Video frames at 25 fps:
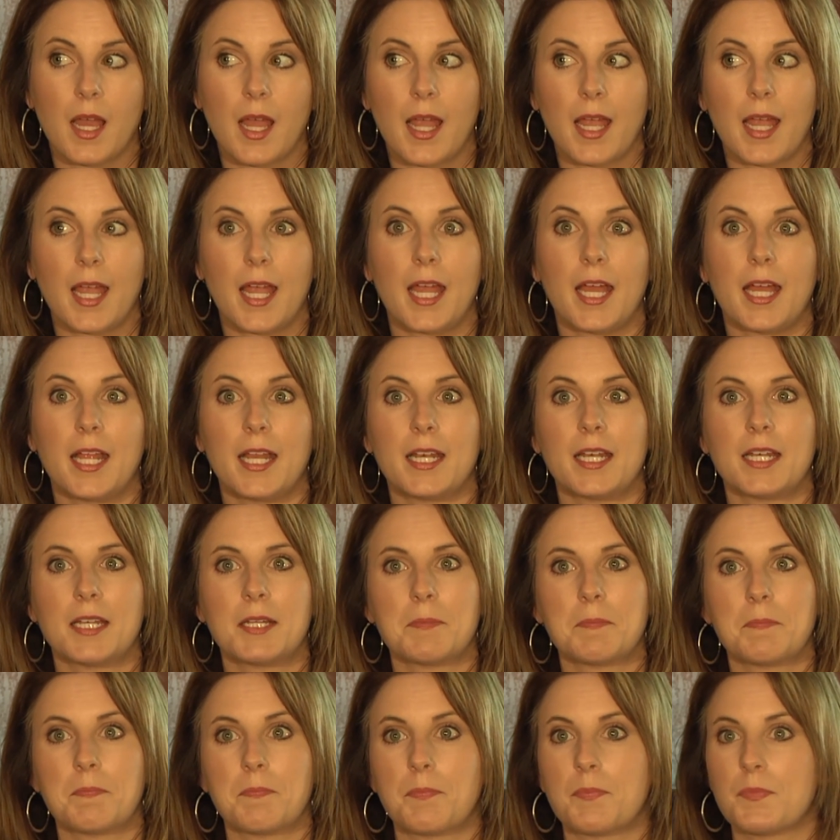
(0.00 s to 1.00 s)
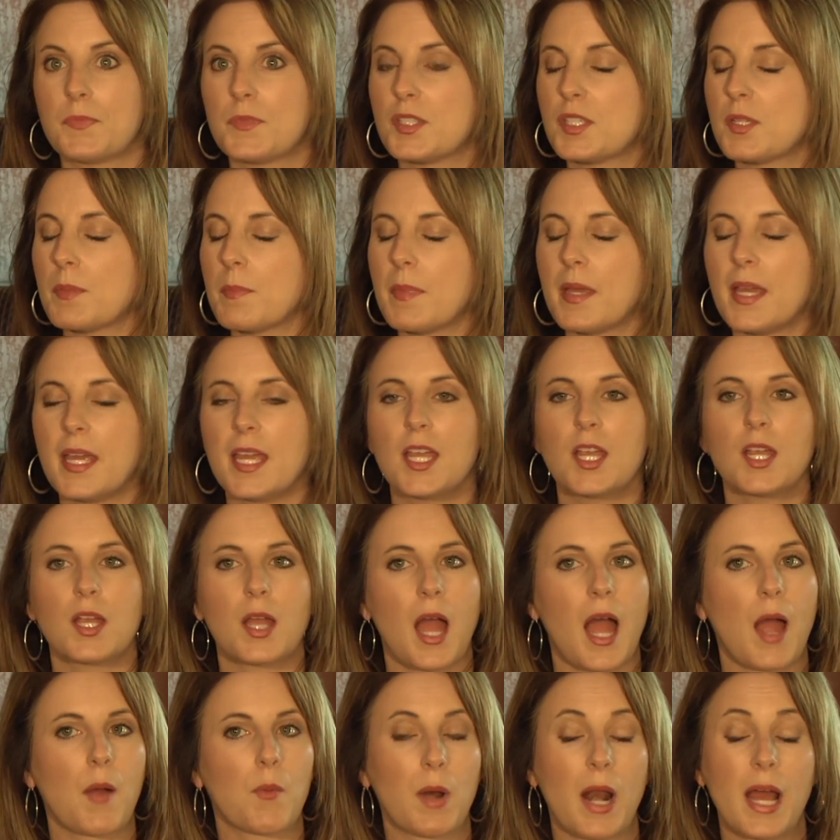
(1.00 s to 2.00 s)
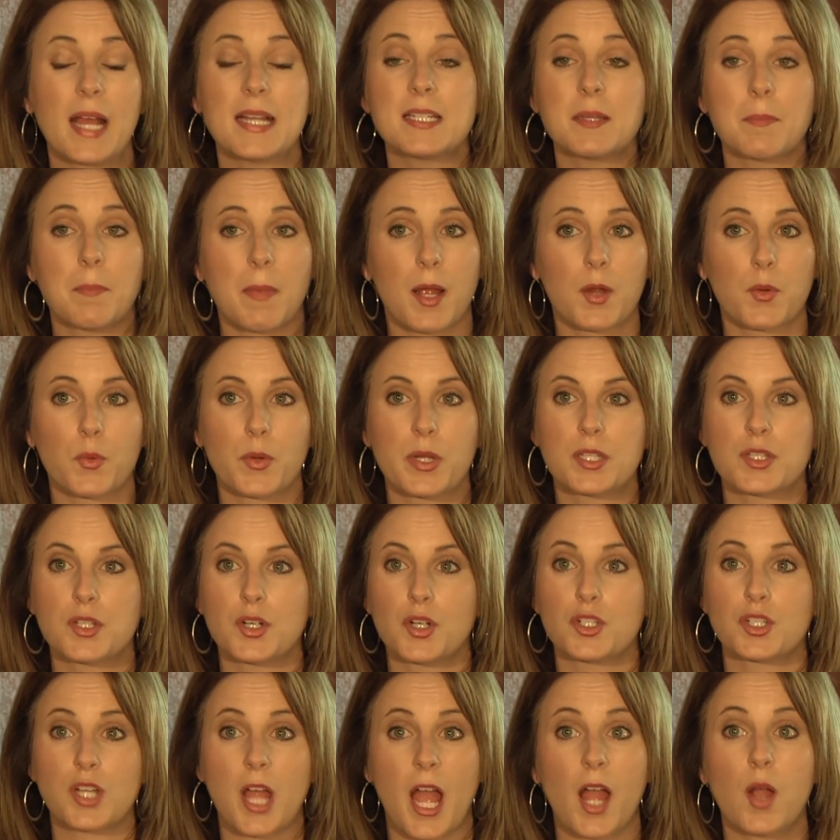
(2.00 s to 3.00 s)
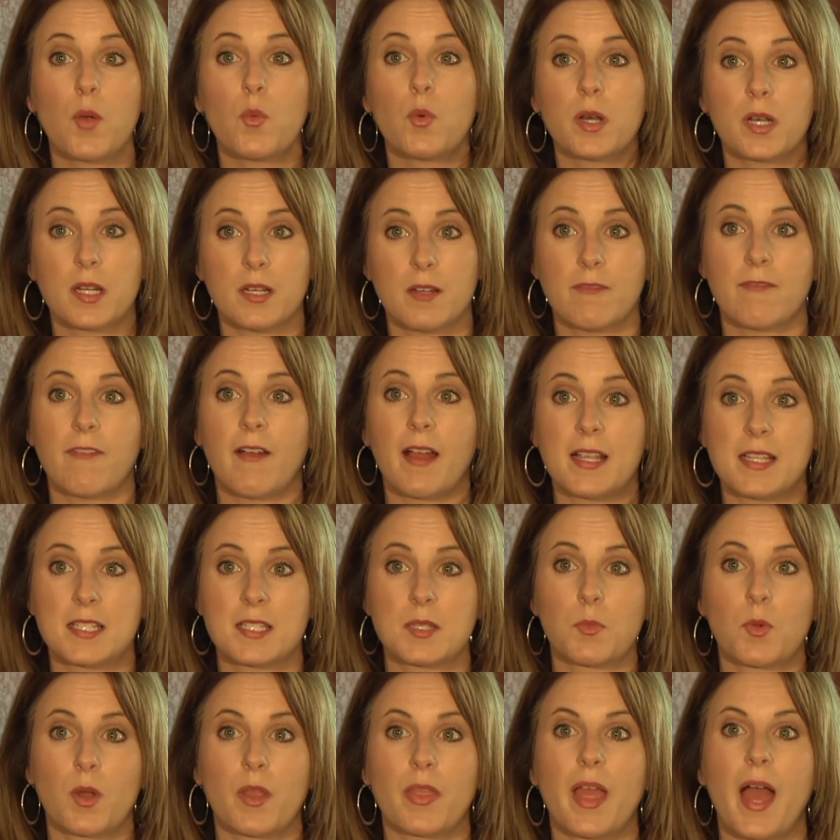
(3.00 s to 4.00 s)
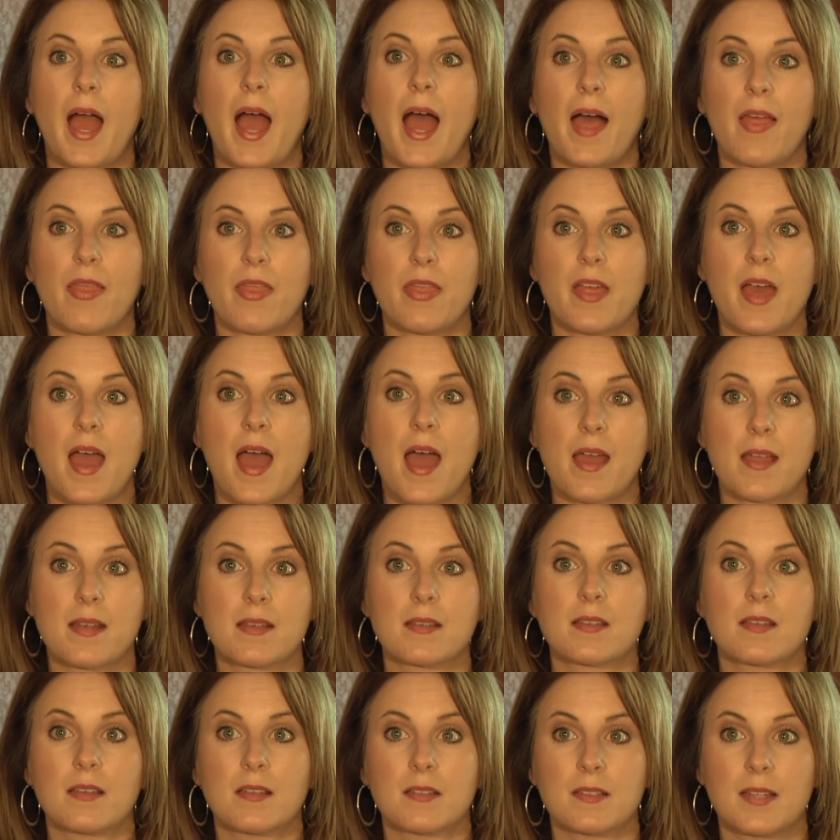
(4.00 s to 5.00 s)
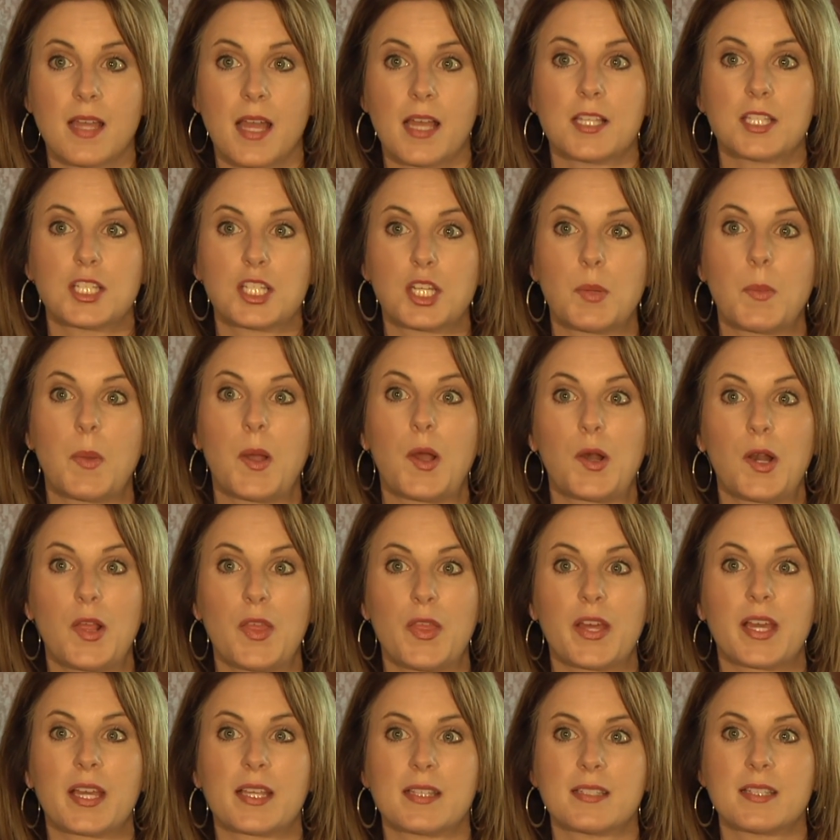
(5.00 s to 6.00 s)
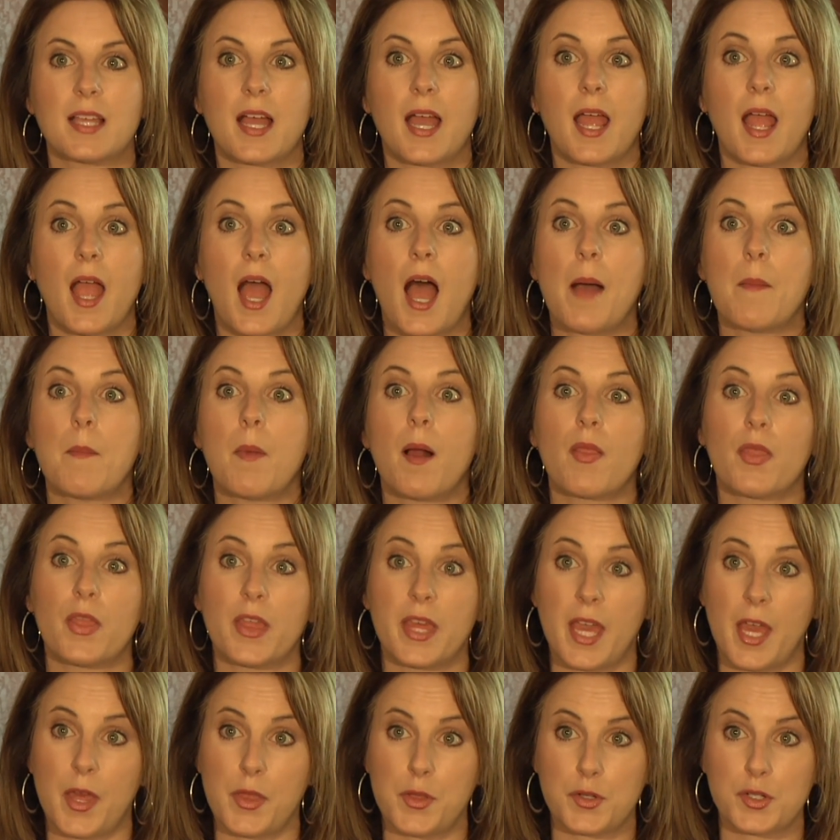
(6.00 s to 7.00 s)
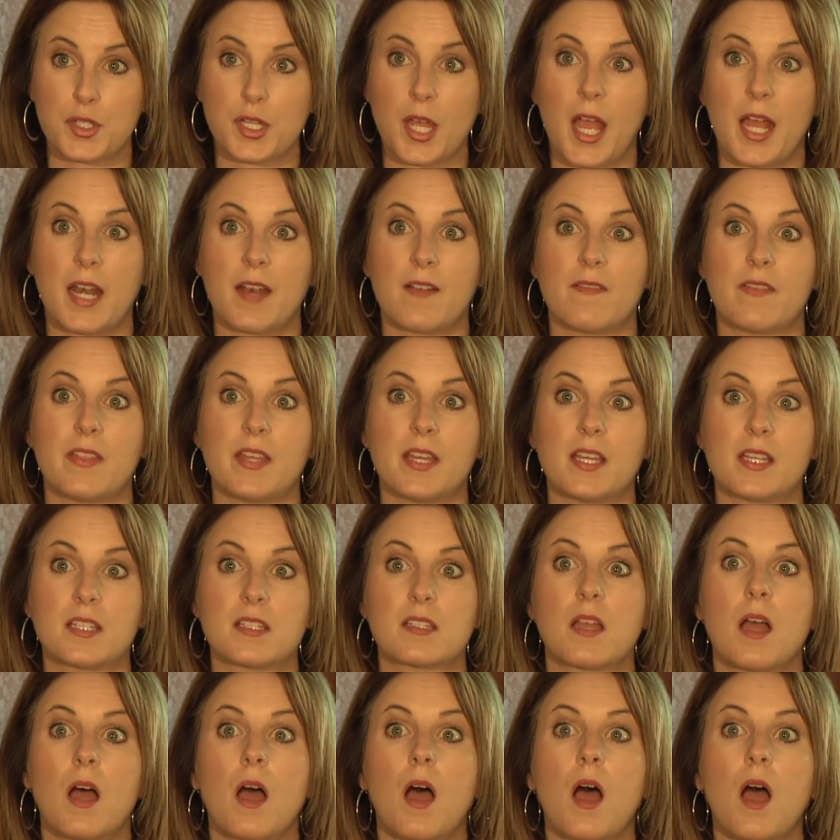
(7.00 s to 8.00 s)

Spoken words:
And to me, when I did my research, I wanted to find someone that had that testimony that could say, I'm on the other side of this